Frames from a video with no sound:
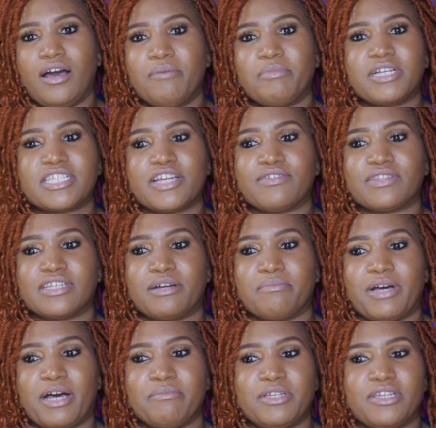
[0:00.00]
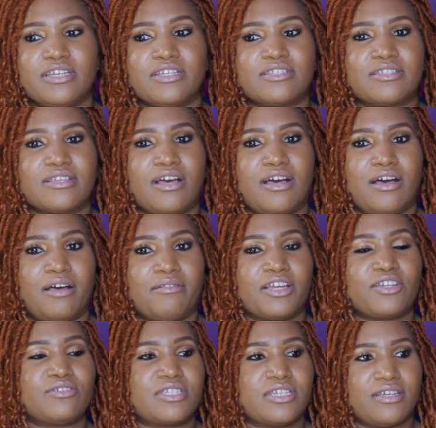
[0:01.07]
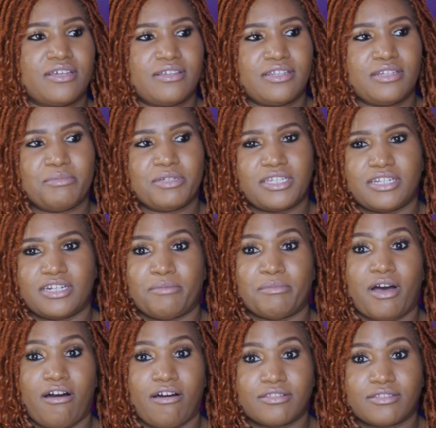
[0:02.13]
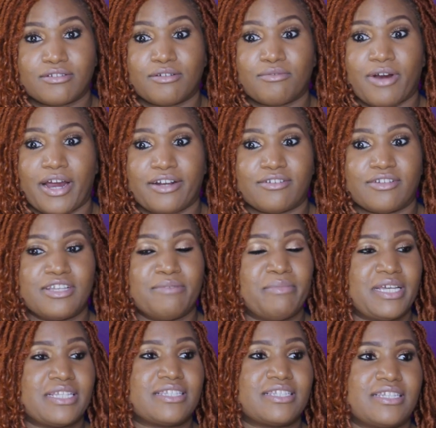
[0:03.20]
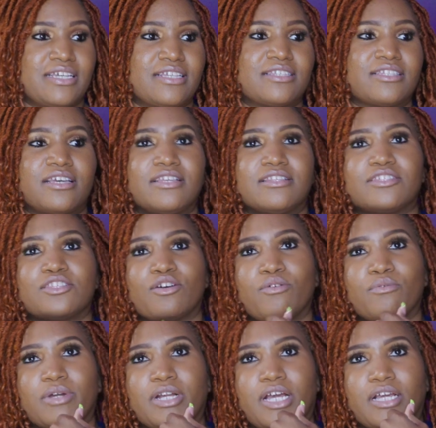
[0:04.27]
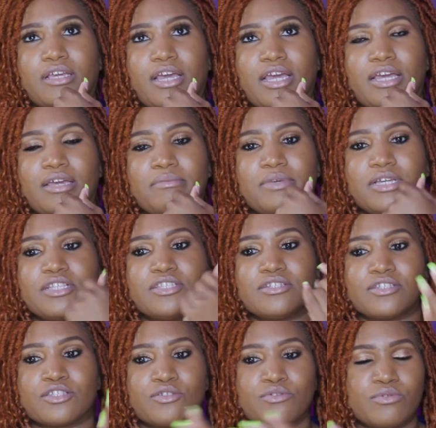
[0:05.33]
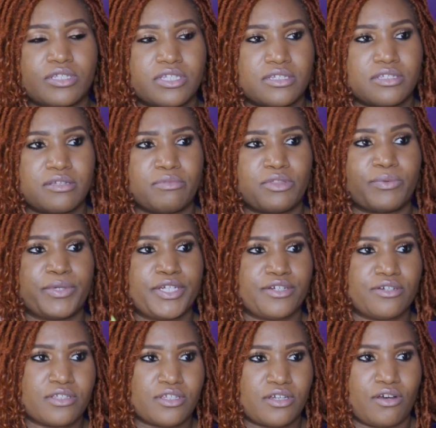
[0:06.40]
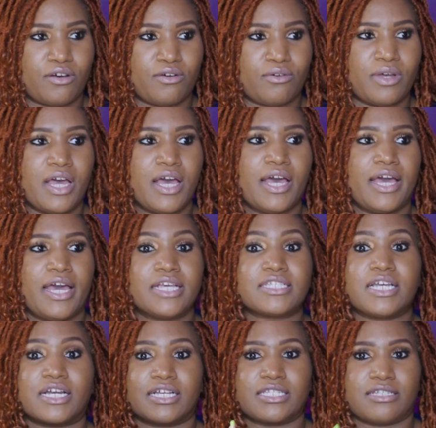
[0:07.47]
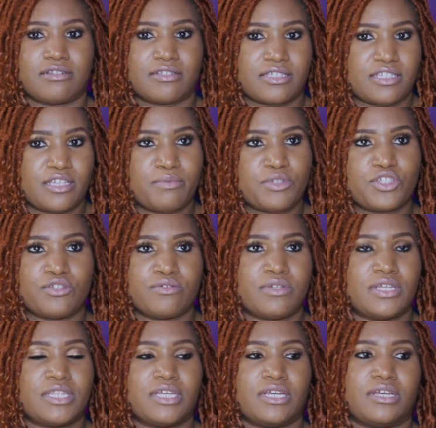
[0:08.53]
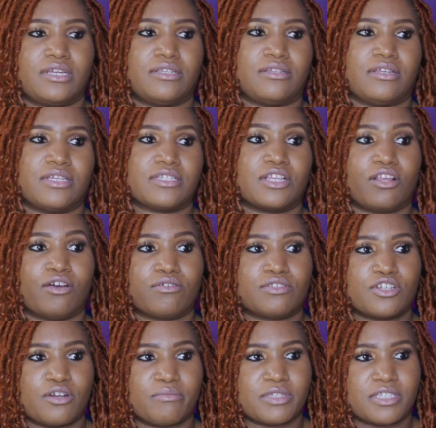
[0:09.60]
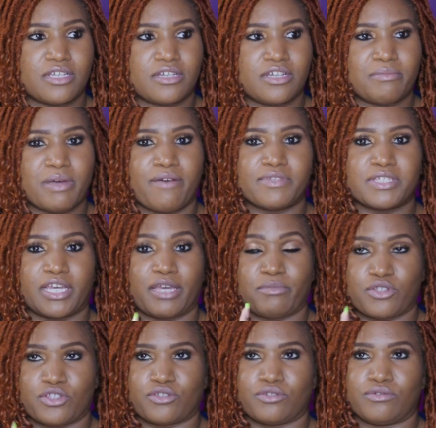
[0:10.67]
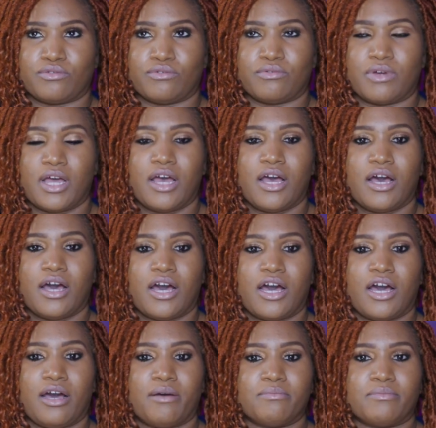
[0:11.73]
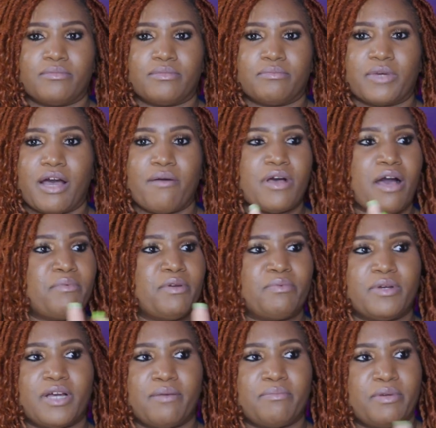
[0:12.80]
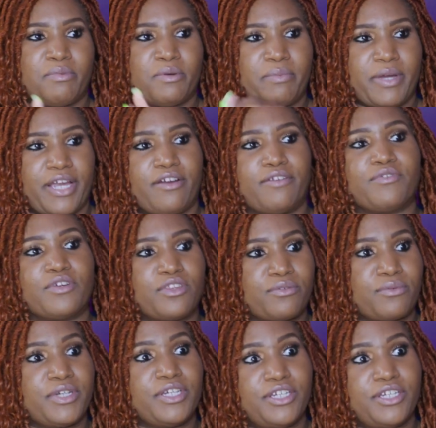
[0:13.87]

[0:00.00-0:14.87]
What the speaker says: because everything about me is, like you said in the beginning, I'm an author, a writer. It makes sense. And so when I came into the school system 3 years ago, as like I said, as a substitute, and then as a long term sub, I was able to. I've been preparing for 3